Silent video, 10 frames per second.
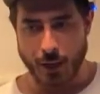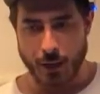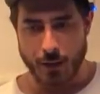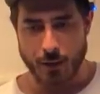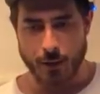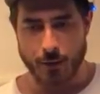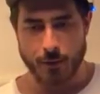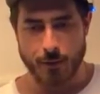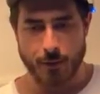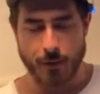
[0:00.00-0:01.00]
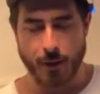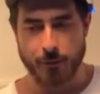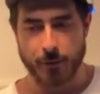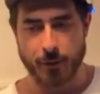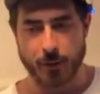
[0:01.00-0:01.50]
his stuff
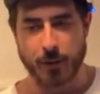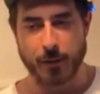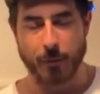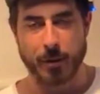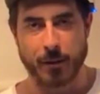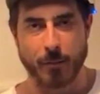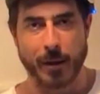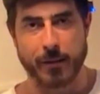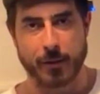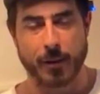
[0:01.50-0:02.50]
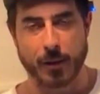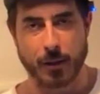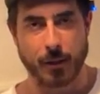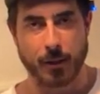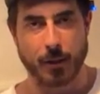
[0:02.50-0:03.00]
is he's amazing. He
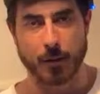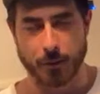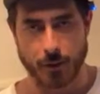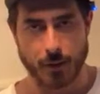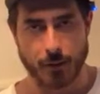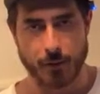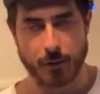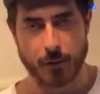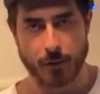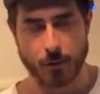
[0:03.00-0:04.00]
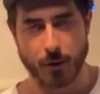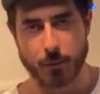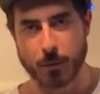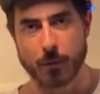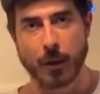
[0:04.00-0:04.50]
kills it. He's incredible.